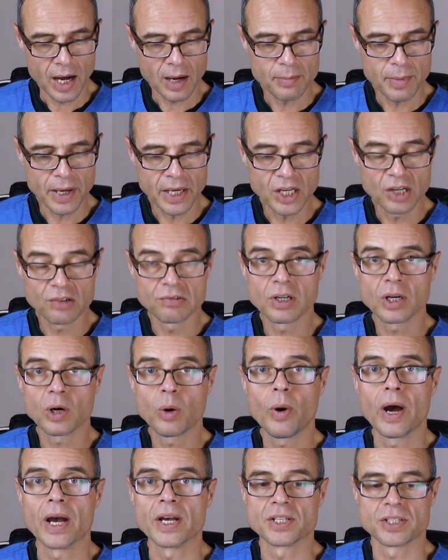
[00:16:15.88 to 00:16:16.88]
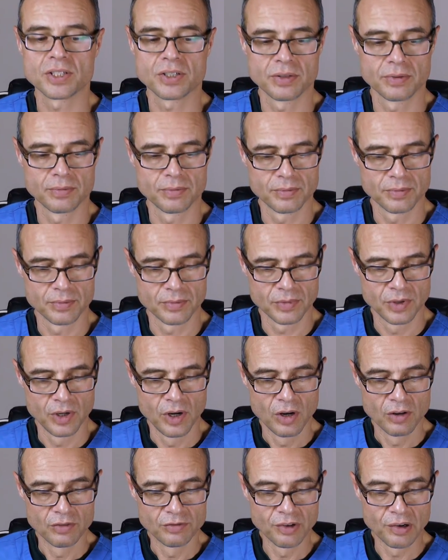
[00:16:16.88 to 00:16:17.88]
I make a request
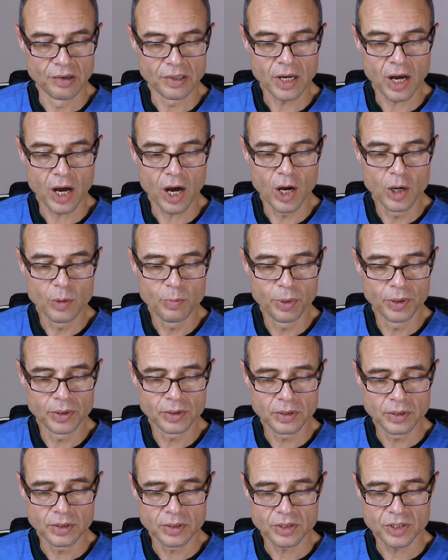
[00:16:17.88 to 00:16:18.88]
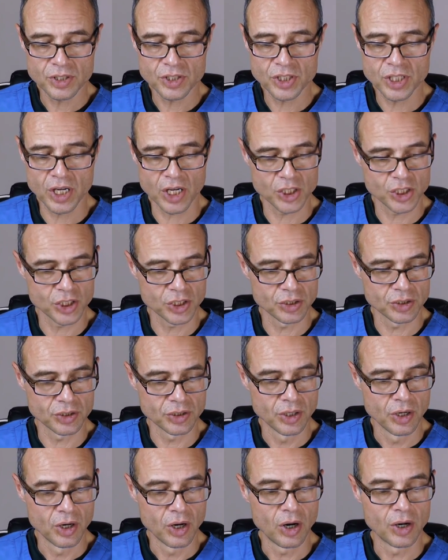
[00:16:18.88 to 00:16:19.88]
for an open
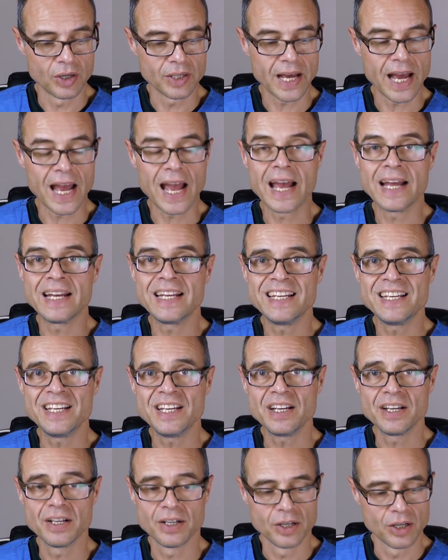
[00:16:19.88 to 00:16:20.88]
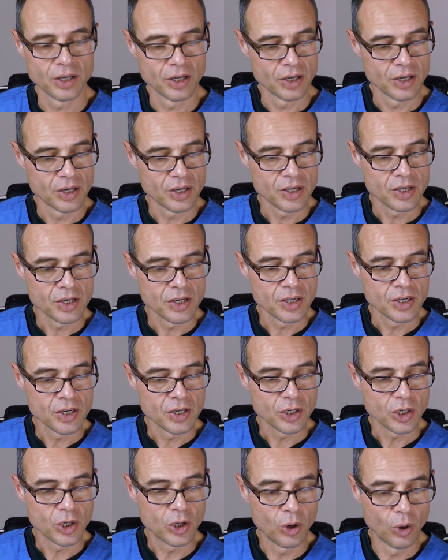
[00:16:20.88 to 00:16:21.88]
discussion on any
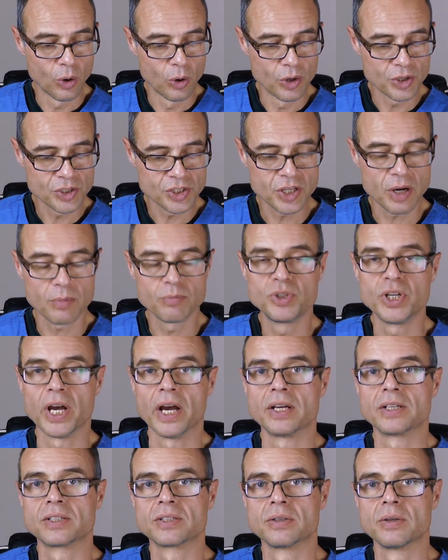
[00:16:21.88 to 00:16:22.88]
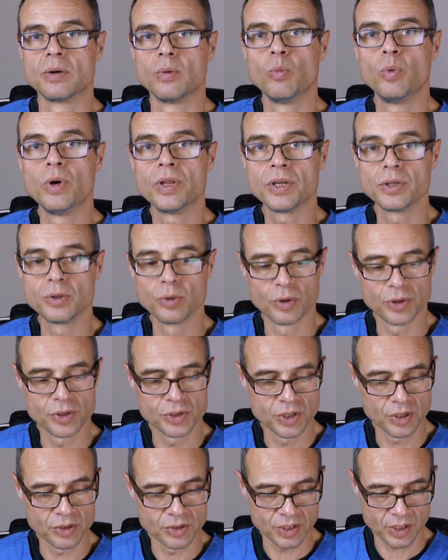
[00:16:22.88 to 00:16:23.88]
core subject within
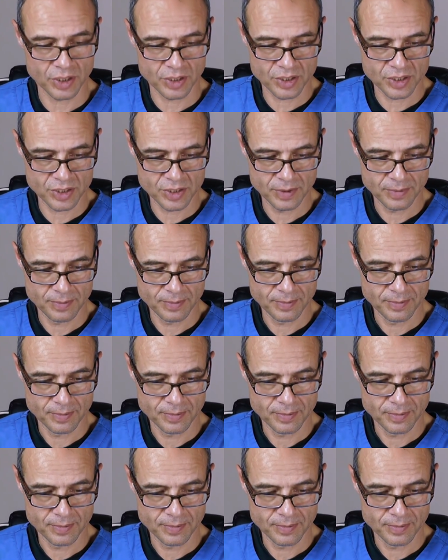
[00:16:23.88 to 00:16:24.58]
orthodontics.